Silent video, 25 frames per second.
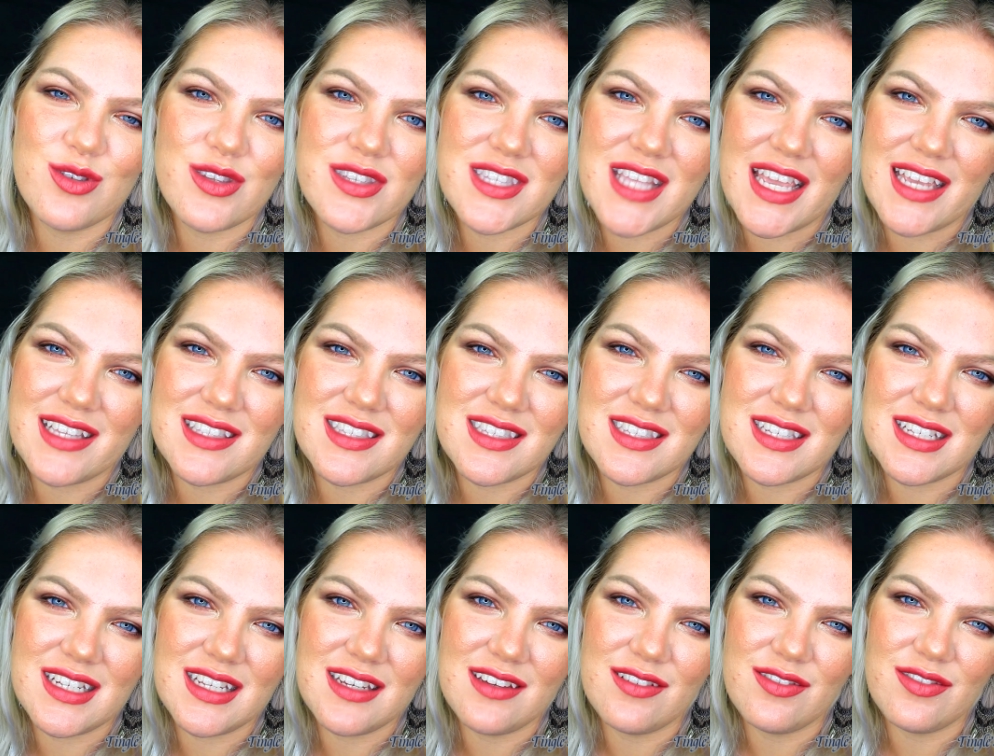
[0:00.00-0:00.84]

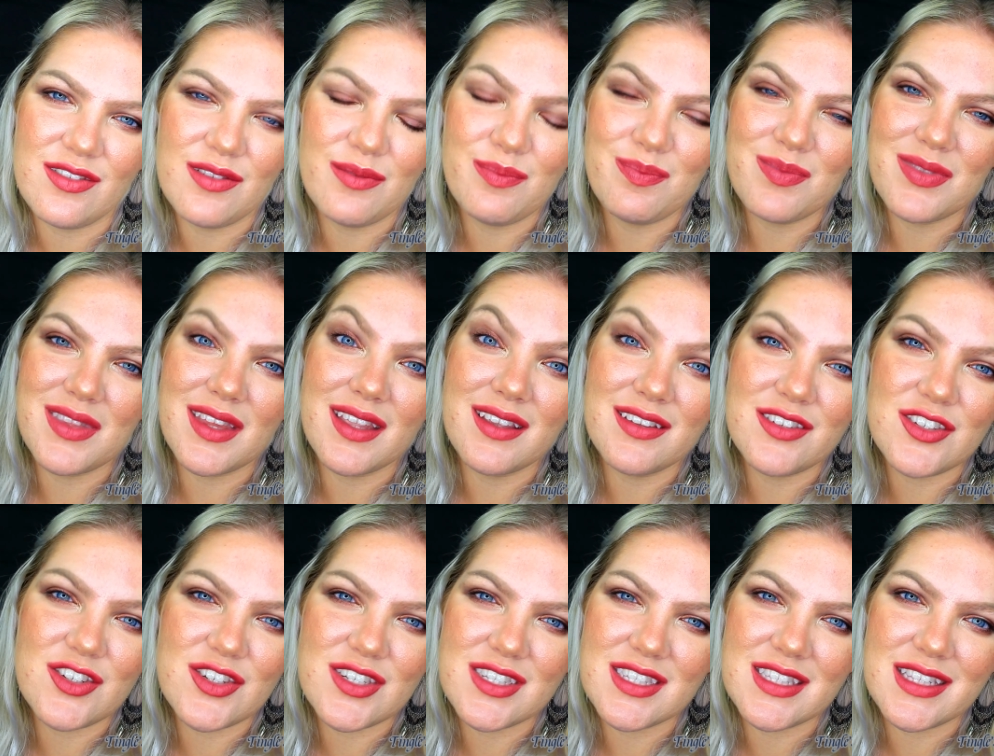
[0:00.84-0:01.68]
sensitive,
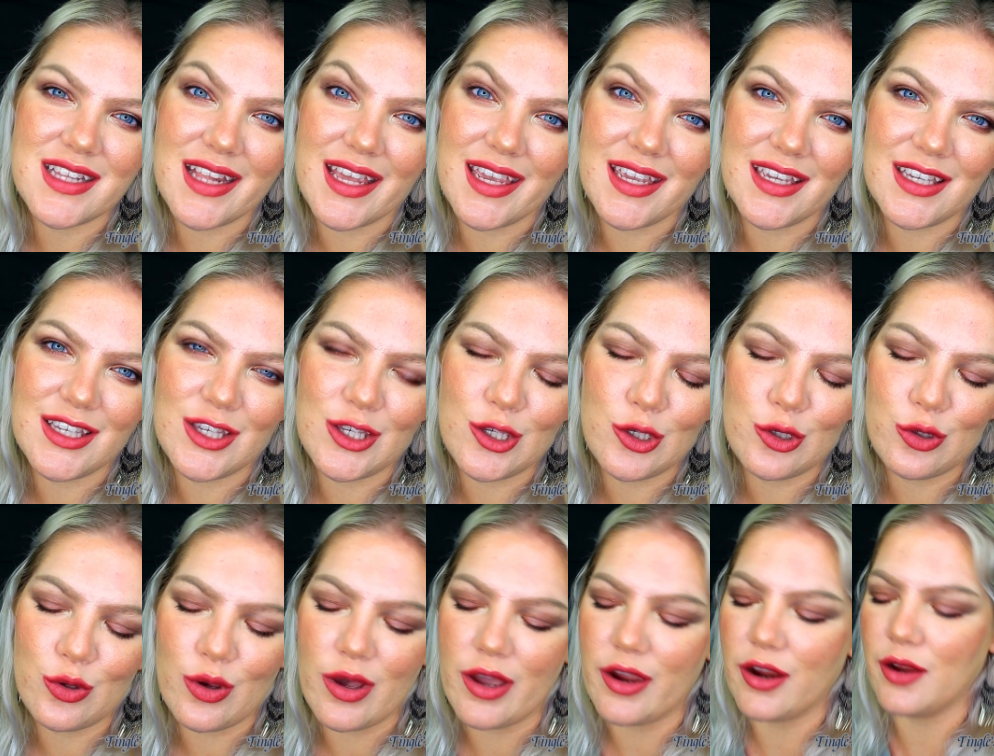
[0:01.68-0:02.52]
just like
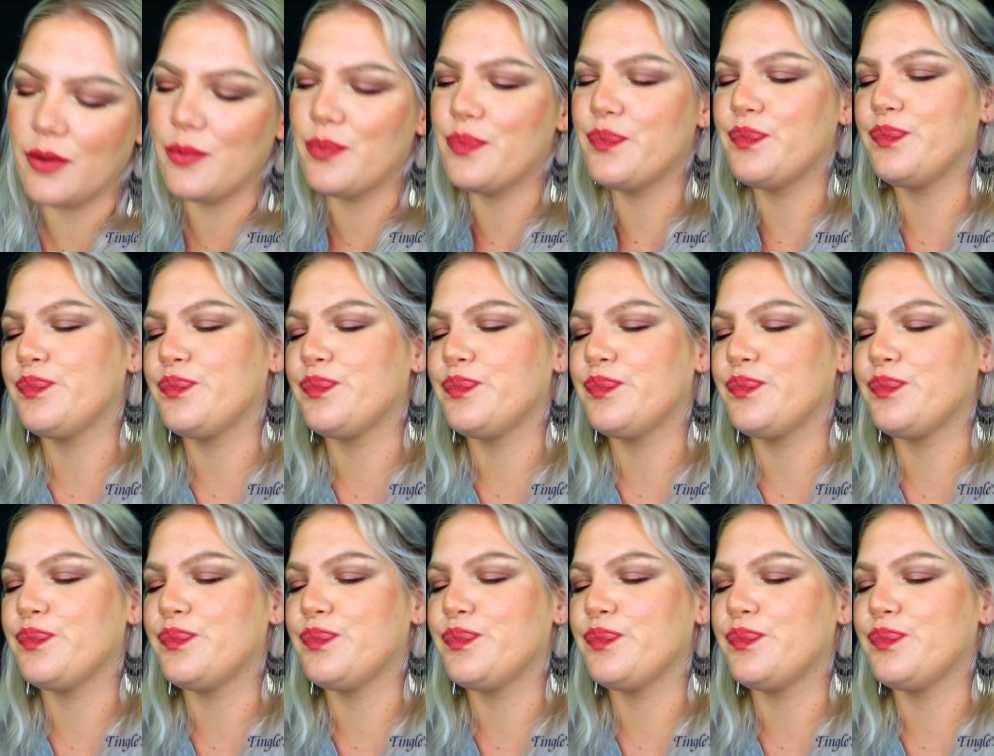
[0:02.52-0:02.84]
you are.